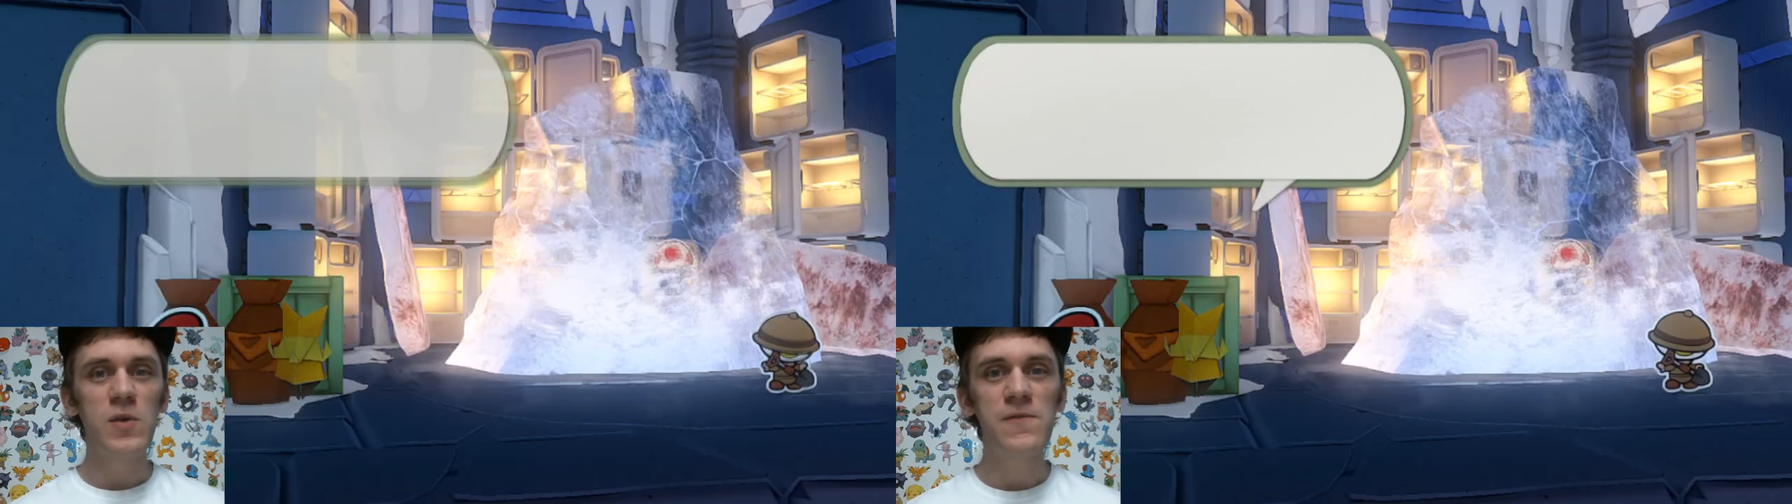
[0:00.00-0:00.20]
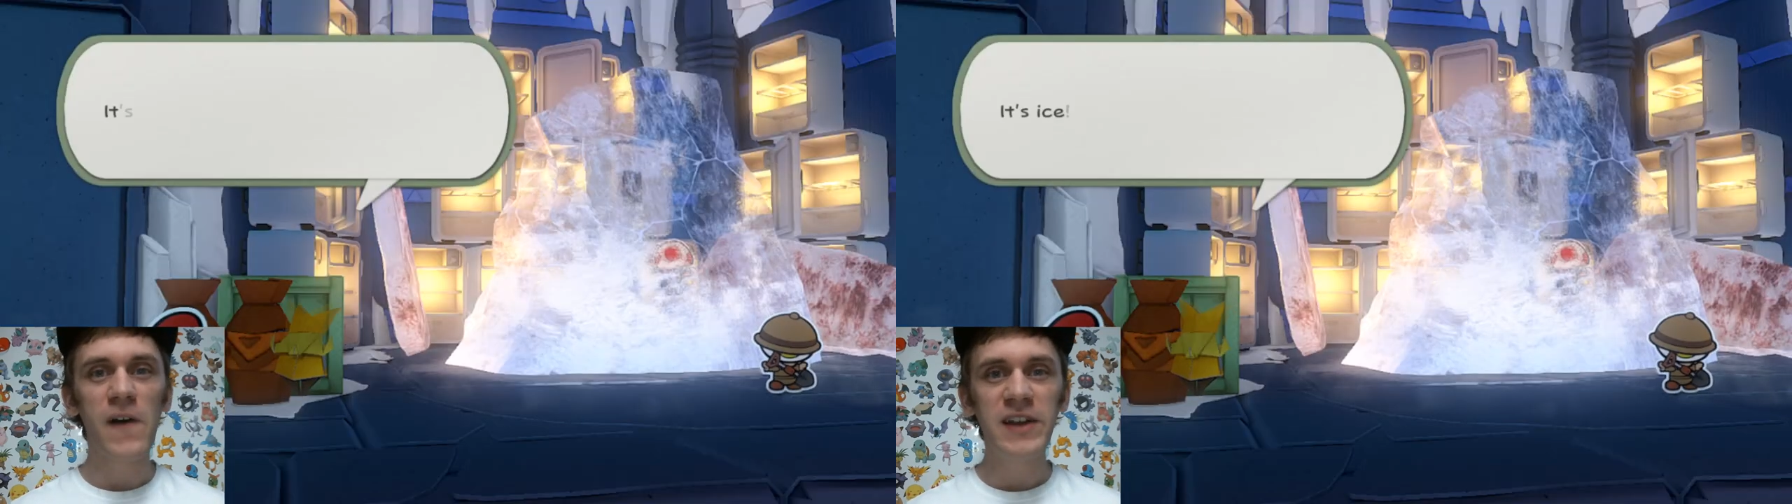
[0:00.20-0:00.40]

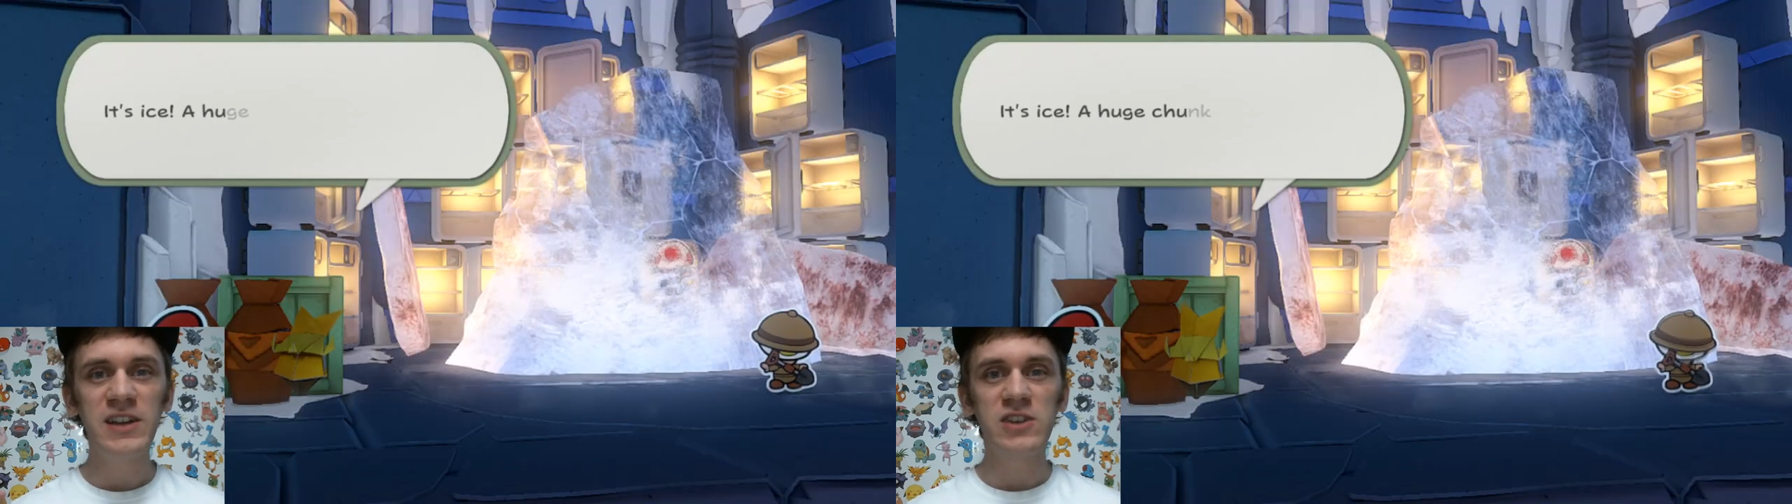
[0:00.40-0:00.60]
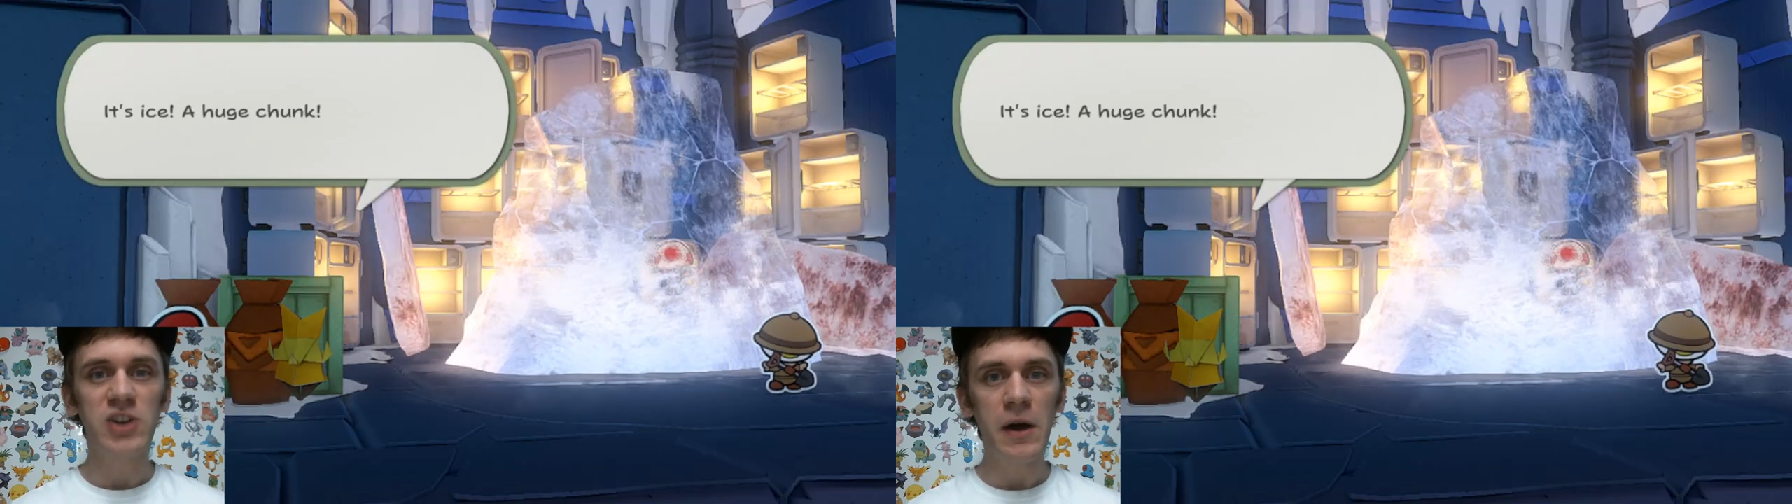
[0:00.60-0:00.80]
we find
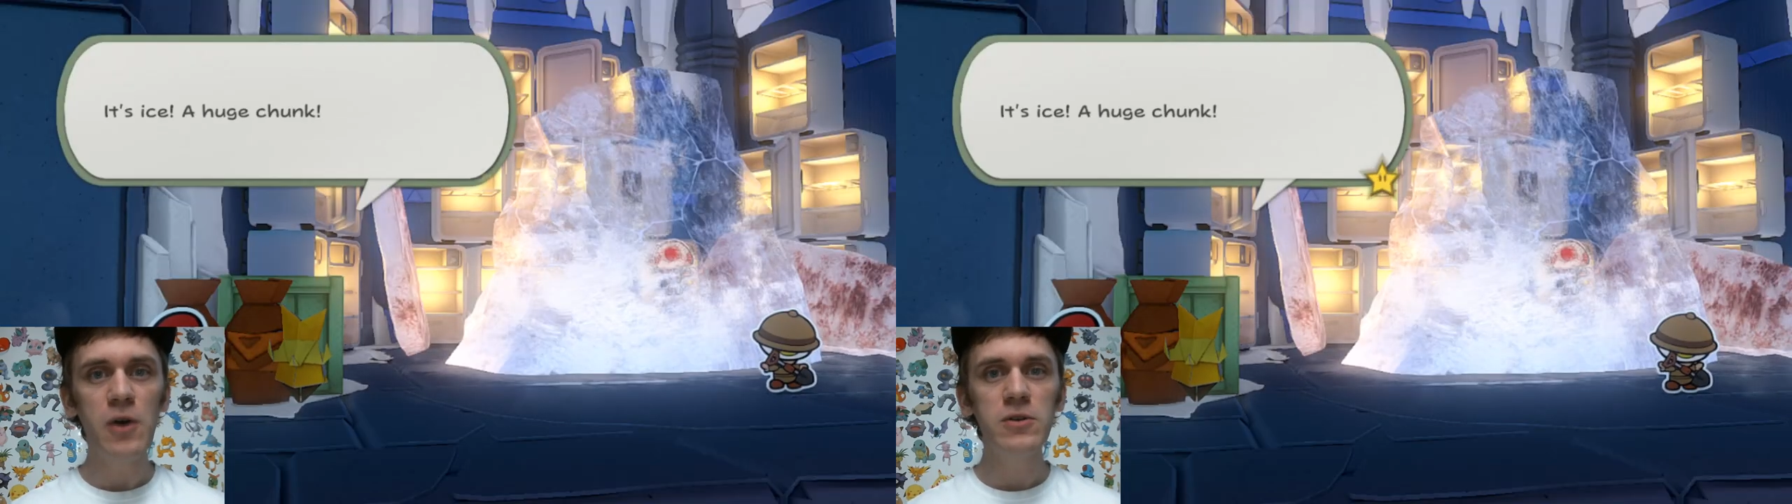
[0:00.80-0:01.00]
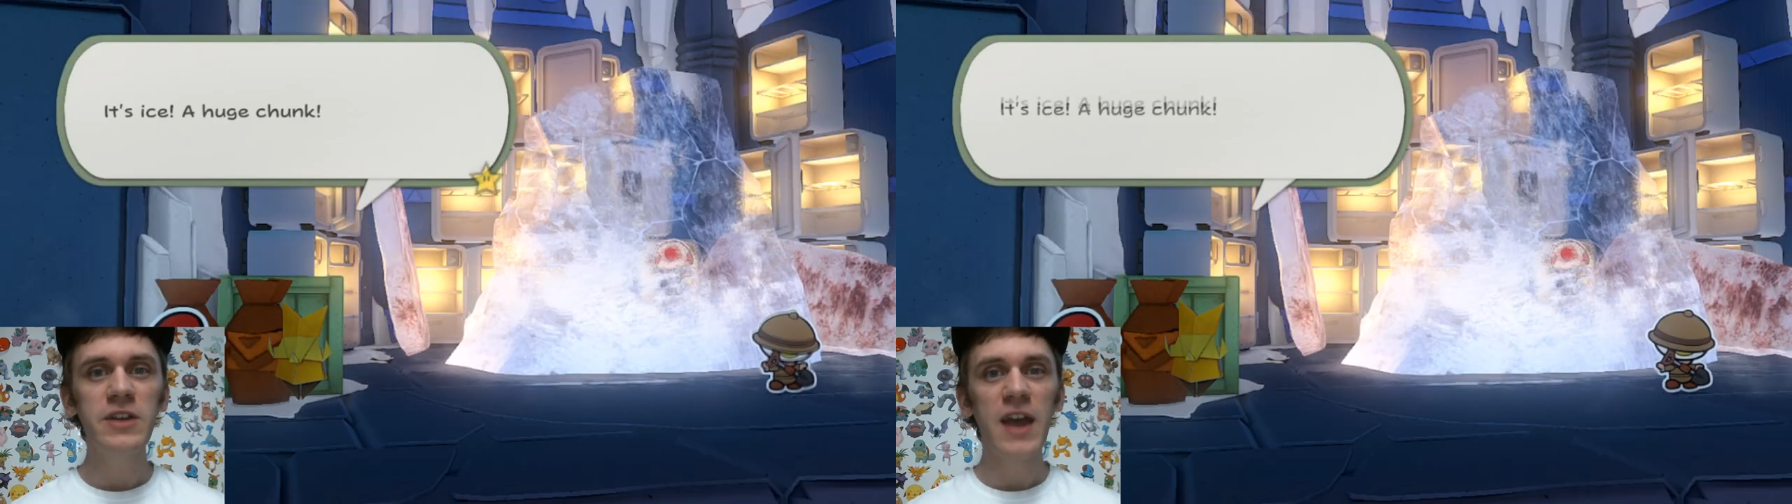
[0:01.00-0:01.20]
a
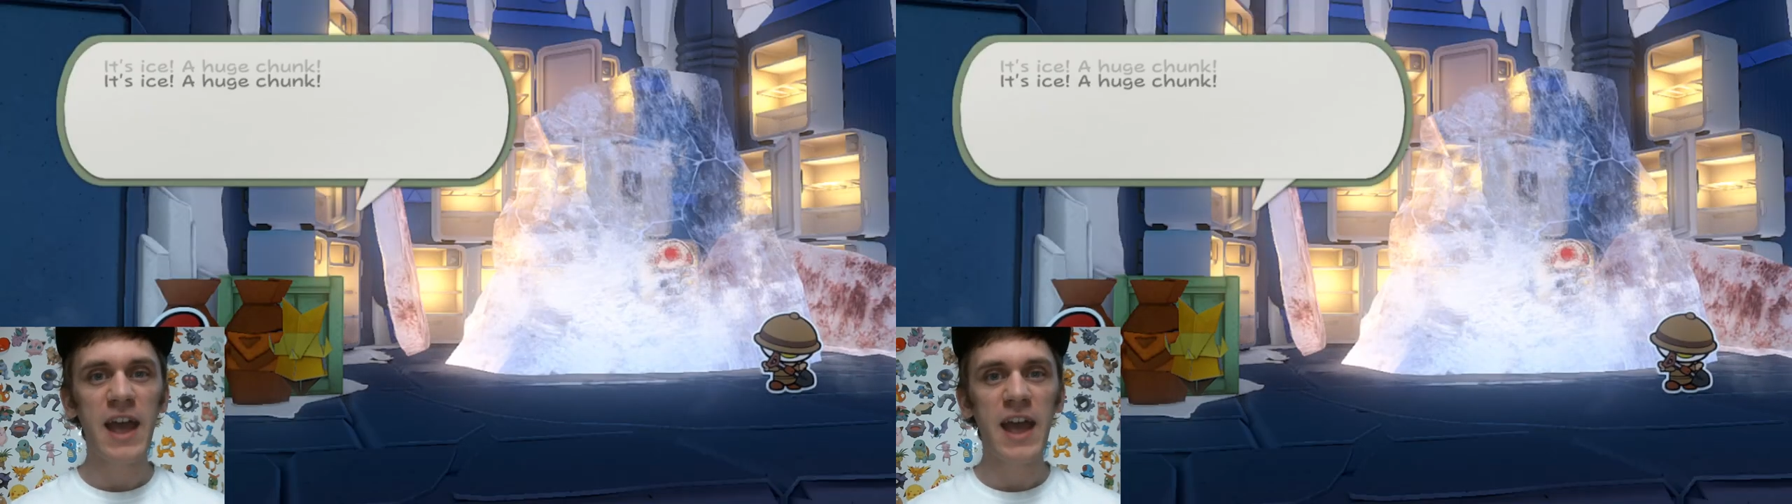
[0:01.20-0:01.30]
toad